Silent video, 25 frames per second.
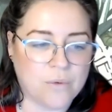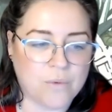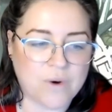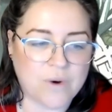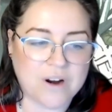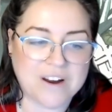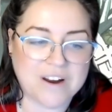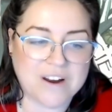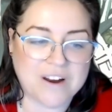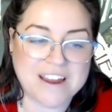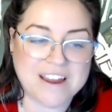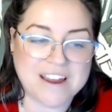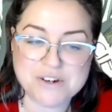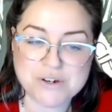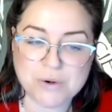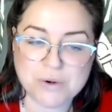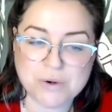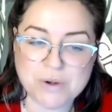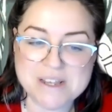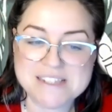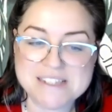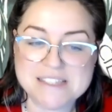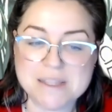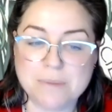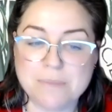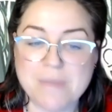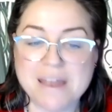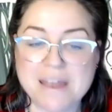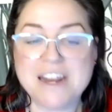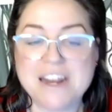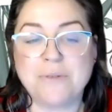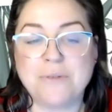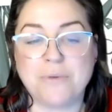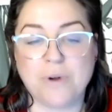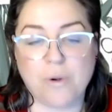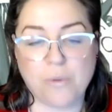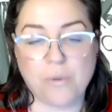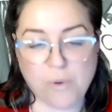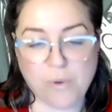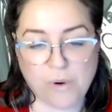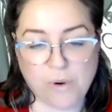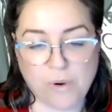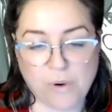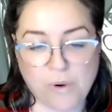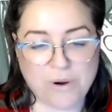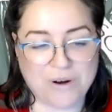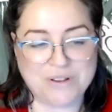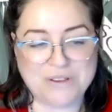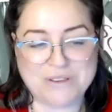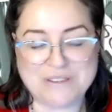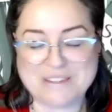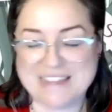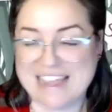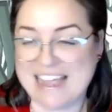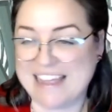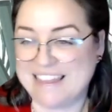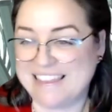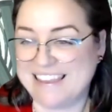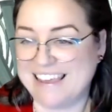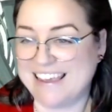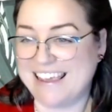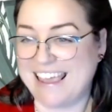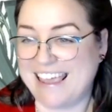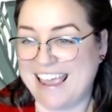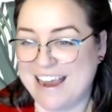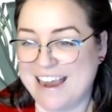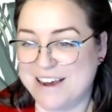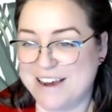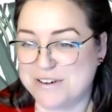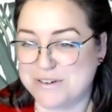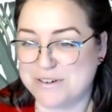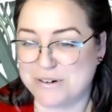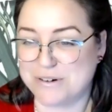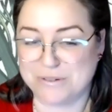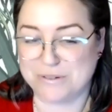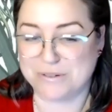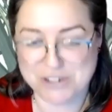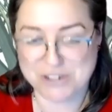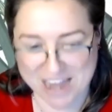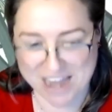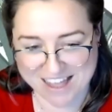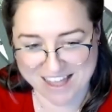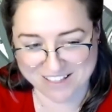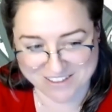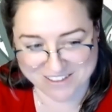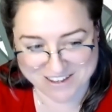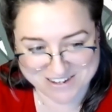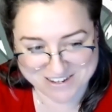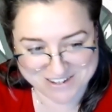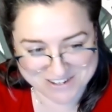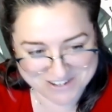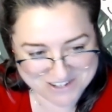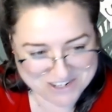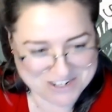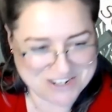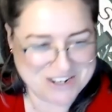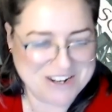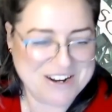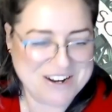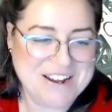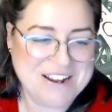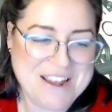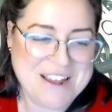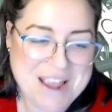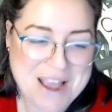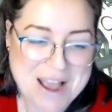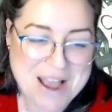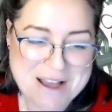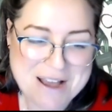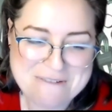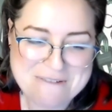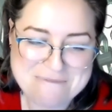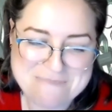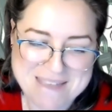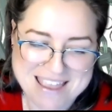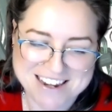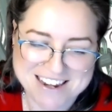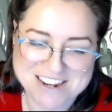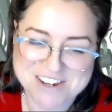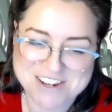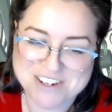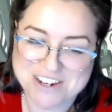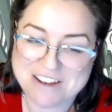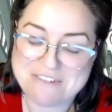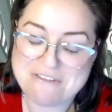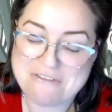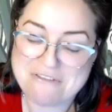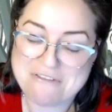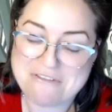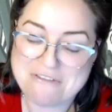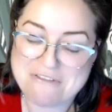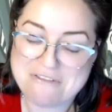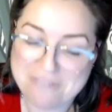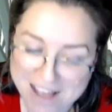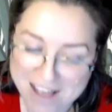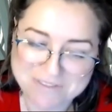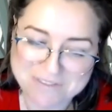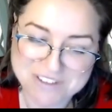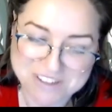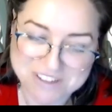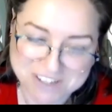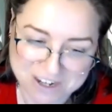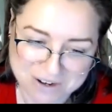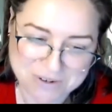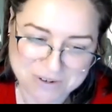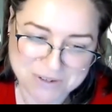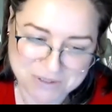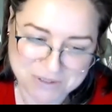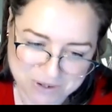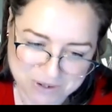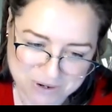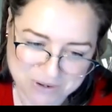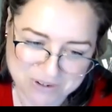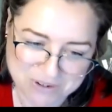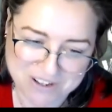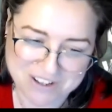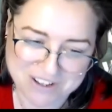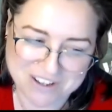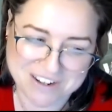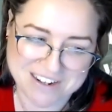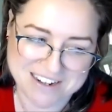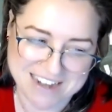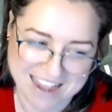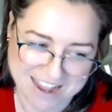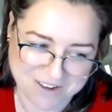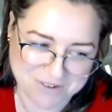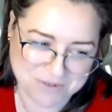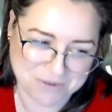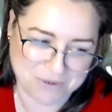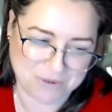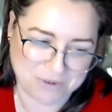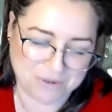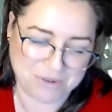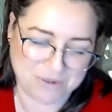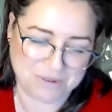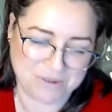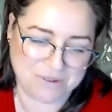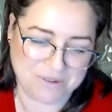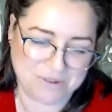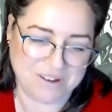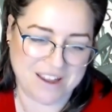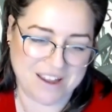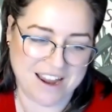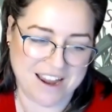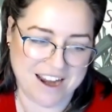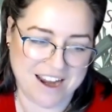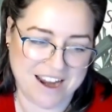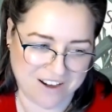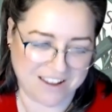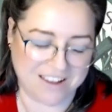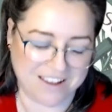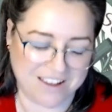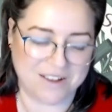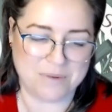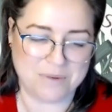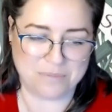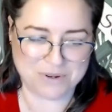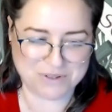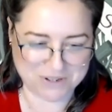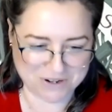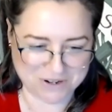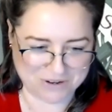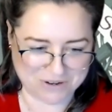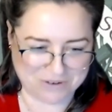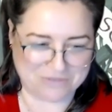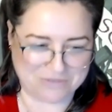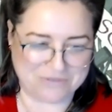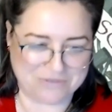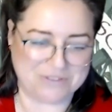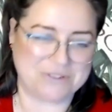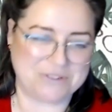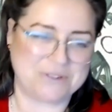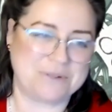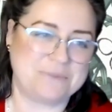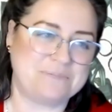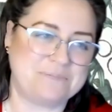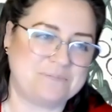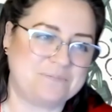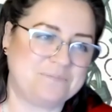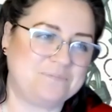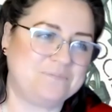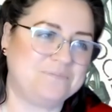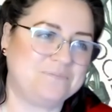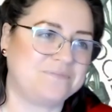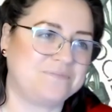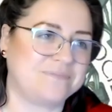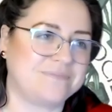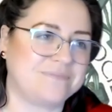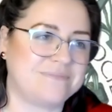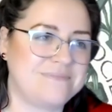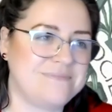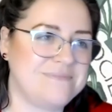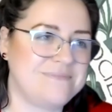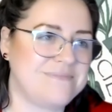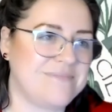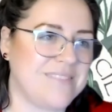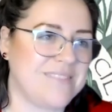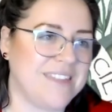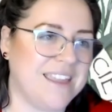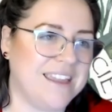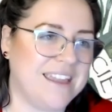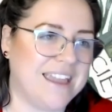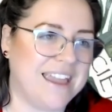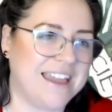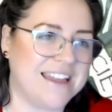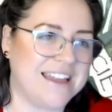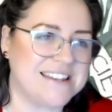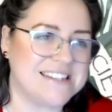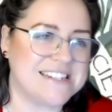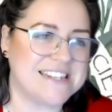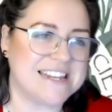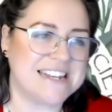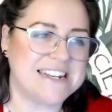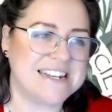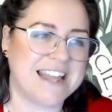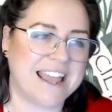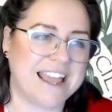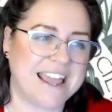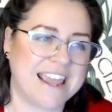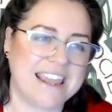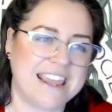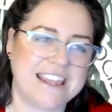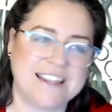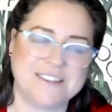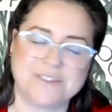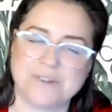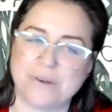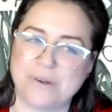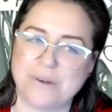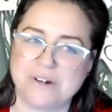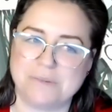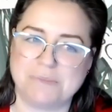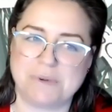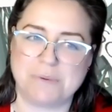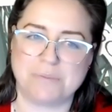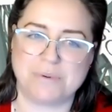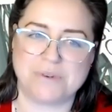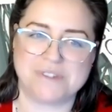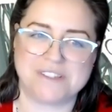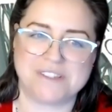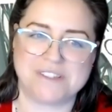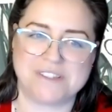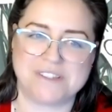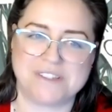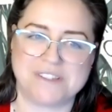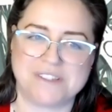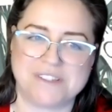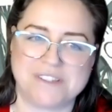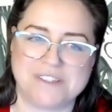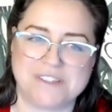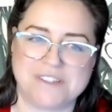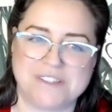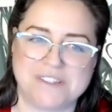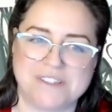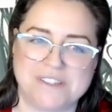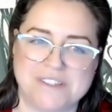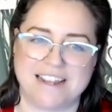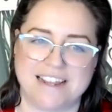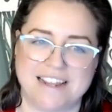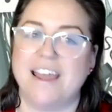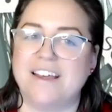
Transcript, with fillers: where he enjoys the many rewards and the occasional challenge of managing 5 Sarasota Natural Area Reserves. And today he's going to be presenting